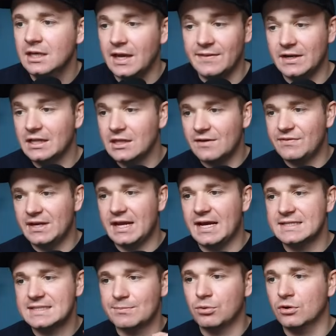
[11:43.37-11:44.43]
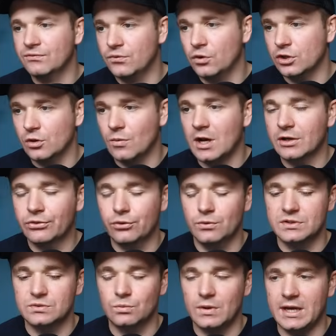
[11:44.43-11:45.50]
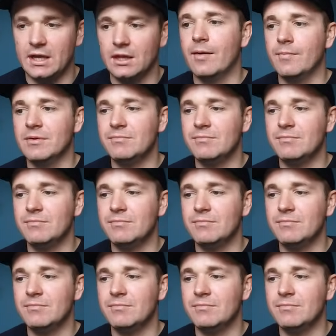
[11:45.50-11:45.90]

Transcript: And then I love that it has the portfolio walkthrough as well,